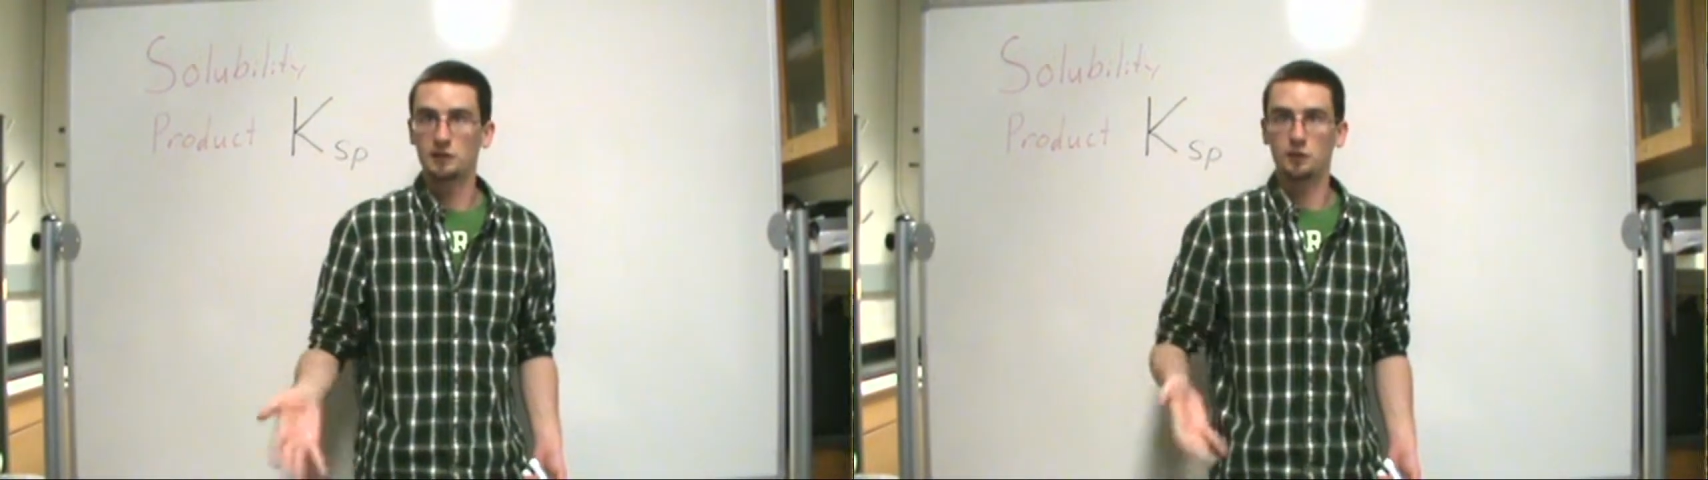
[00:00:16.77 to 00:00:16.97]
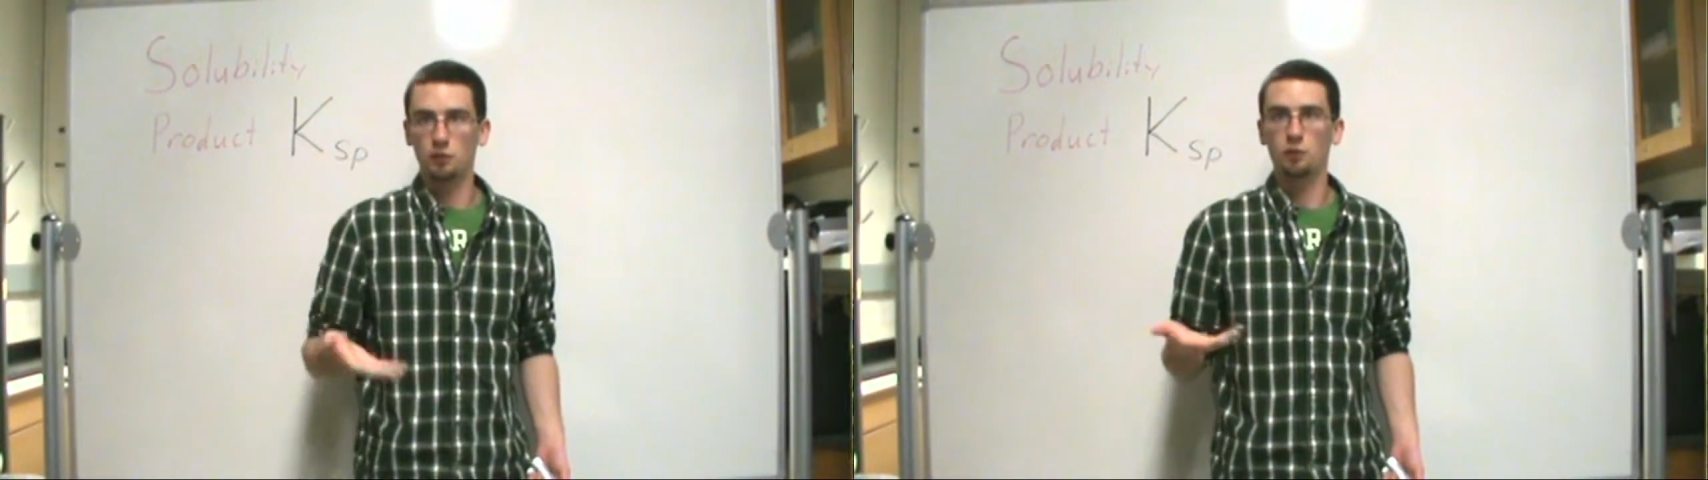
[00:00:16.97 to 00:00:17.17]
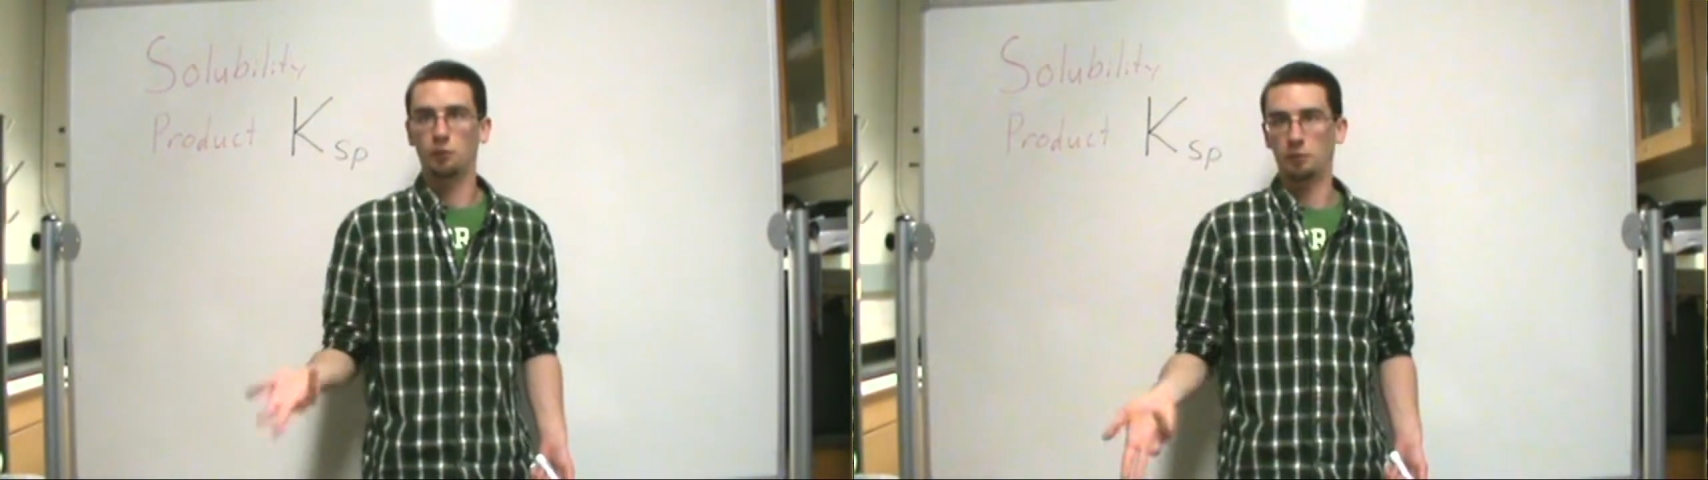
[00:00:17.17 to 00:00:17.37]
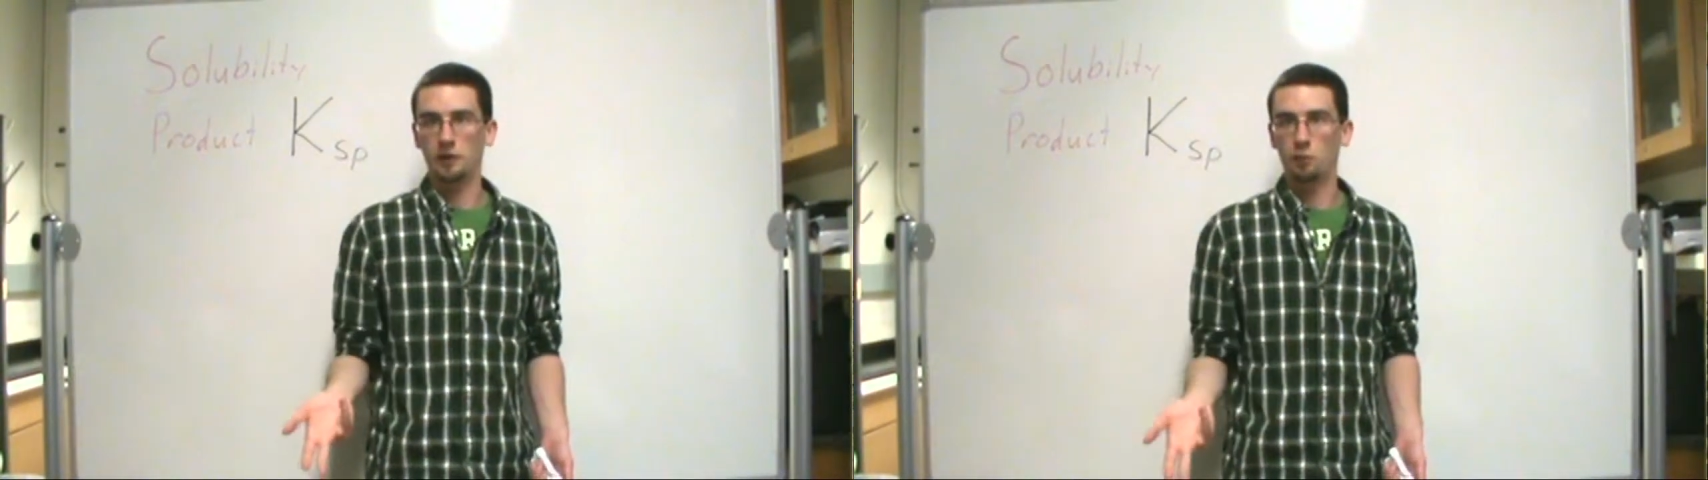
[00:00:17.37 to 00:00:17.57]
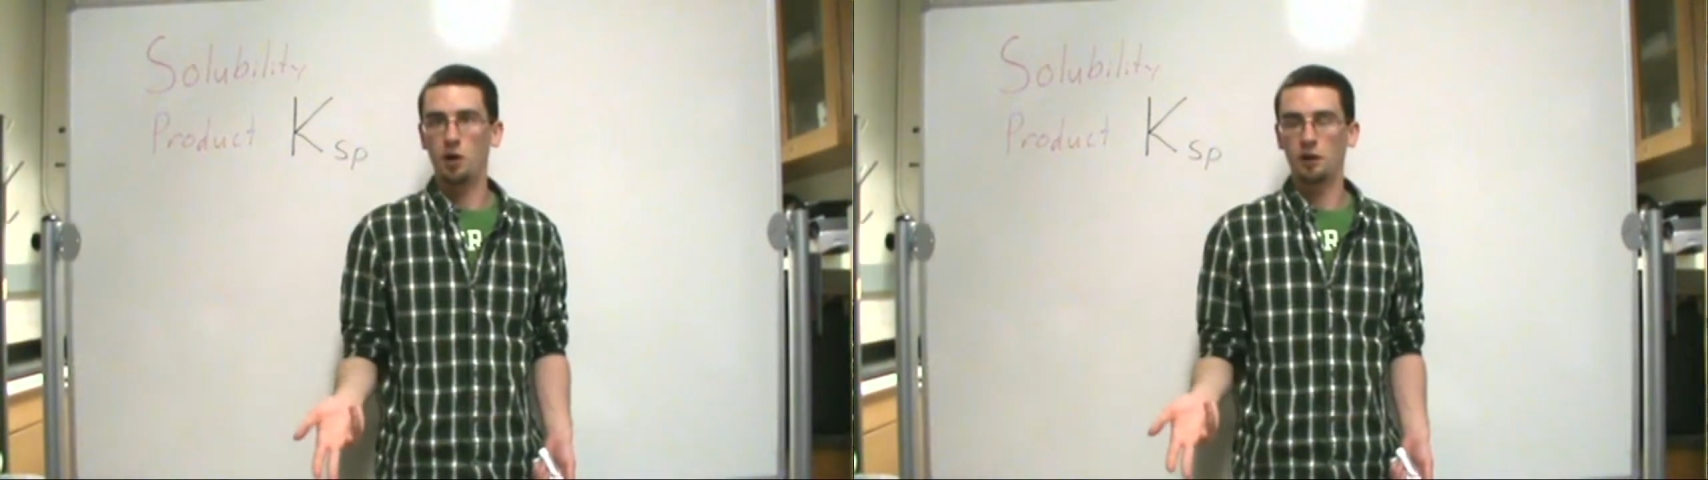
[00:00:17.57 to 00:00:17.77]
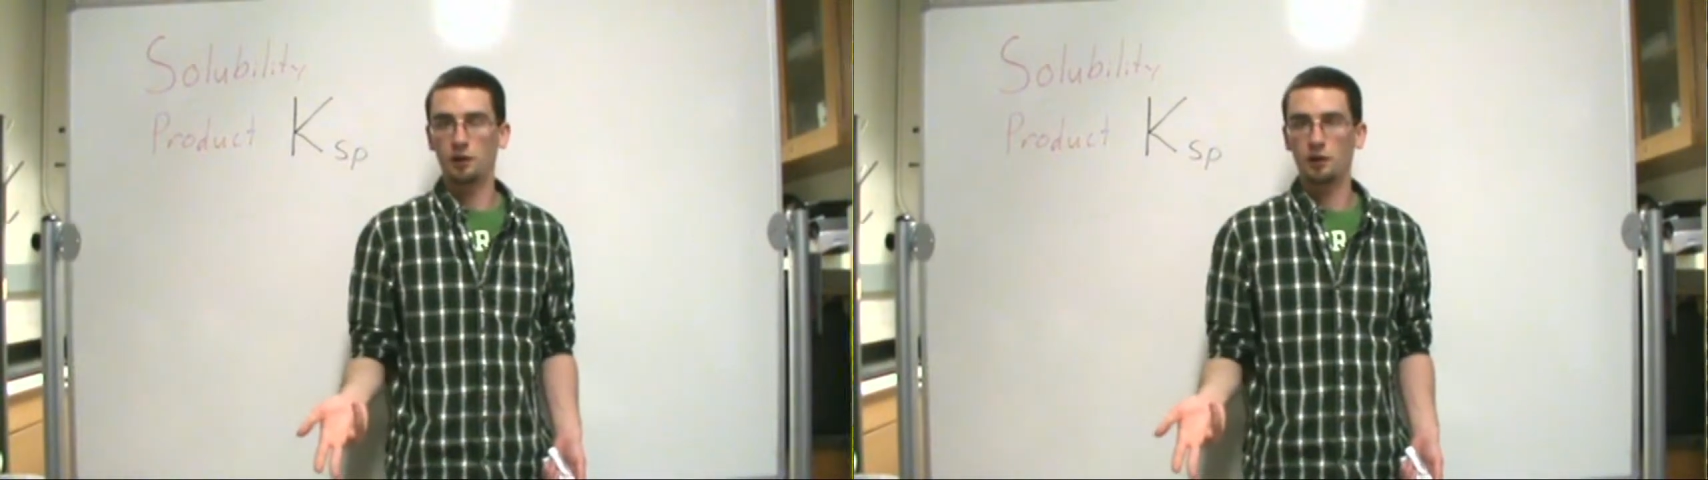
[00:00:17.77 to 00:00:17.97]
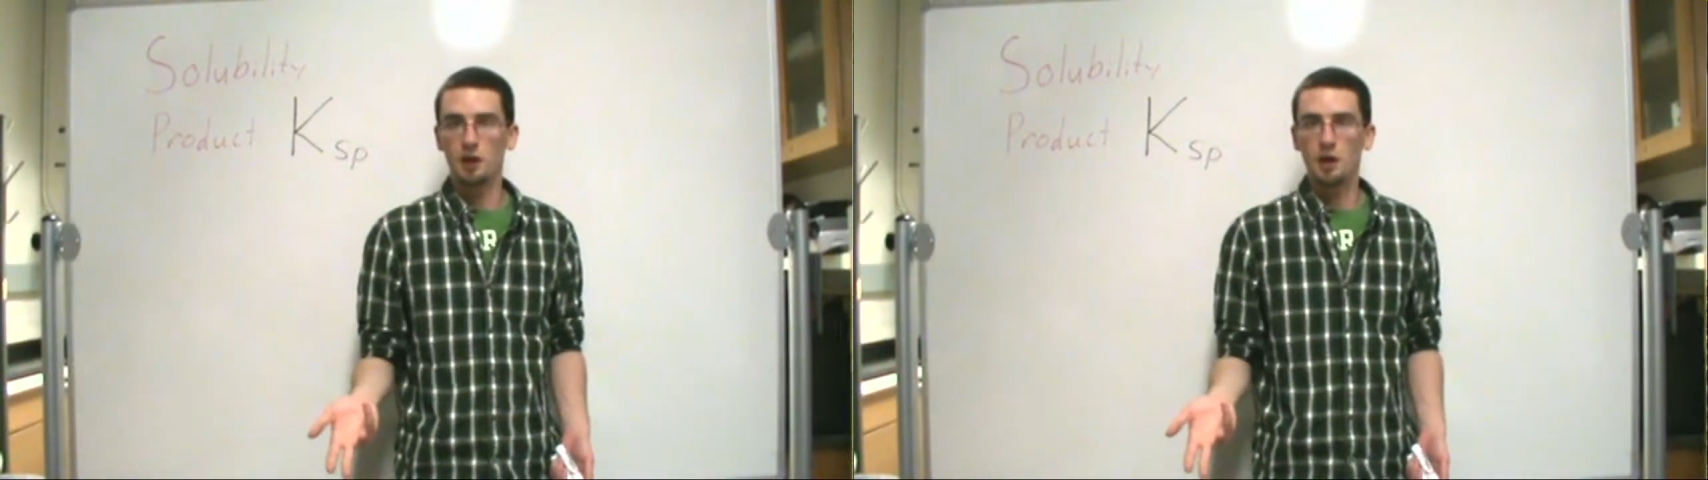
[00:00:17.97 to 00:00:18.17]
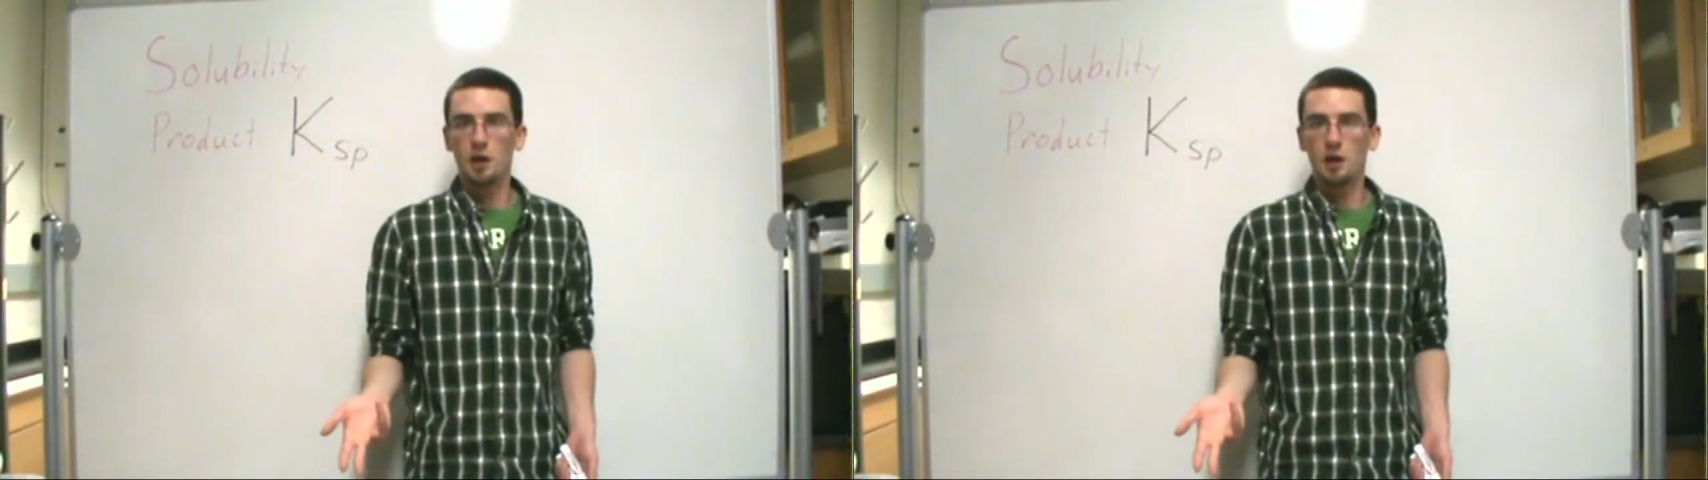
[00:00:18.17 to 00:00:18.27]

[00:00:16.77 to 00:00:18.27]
so normally water.